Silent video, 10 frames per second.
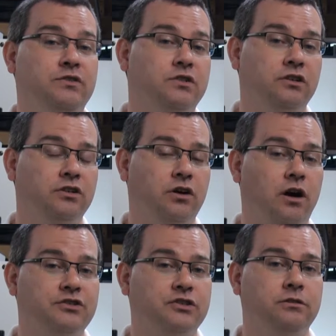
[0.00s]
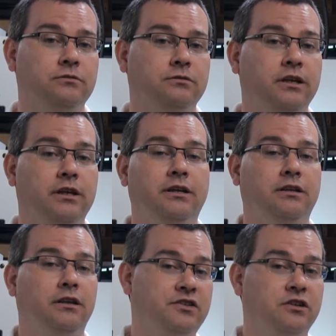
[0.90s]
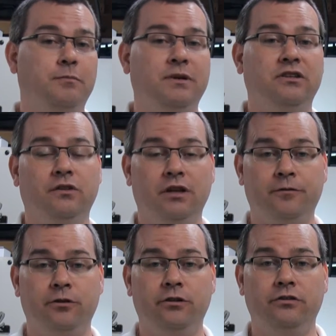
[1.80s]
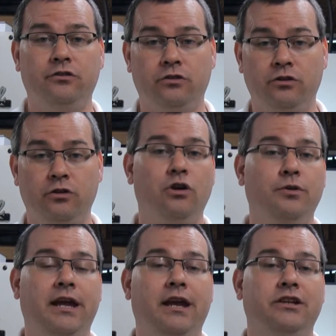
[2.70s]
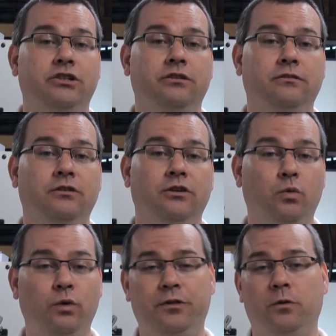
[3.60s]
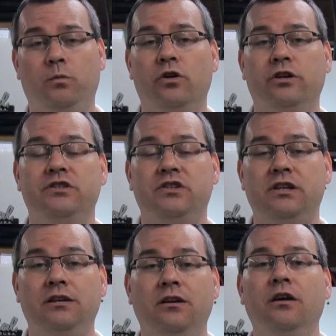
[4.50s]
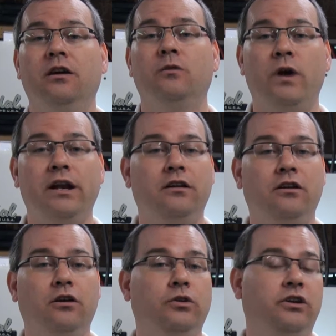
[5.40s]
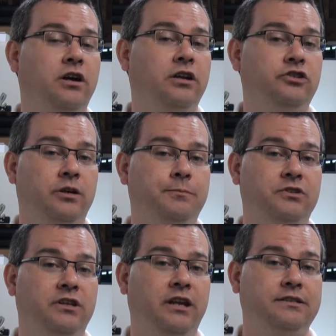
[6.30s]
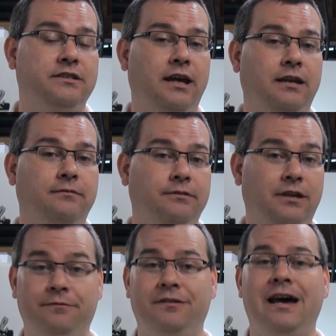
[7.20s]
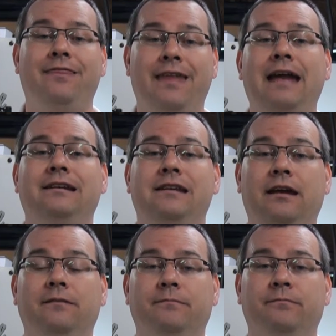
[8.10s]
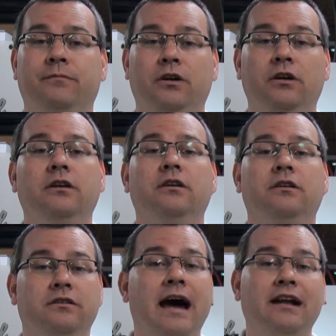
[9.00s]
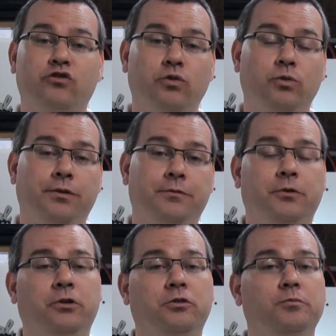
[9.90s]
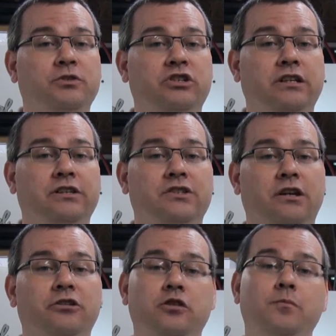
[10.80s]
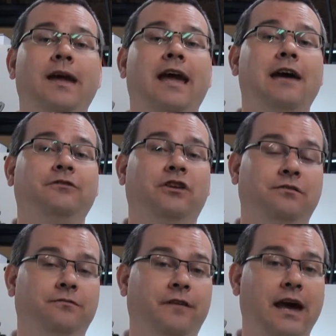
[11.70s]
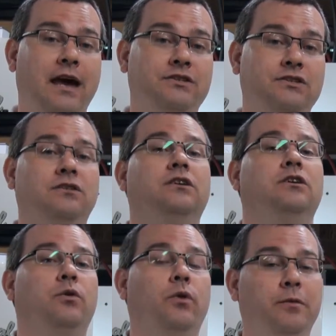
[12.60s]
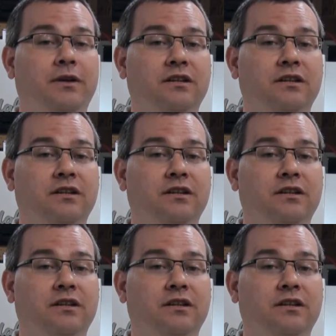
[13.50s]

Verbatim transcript: going to cost you. It's going to be delivered to your location with a warranty, ready to go to cut chips the next day, if not that day. Not true with a vertical machining center. You may have to invest quite a bit of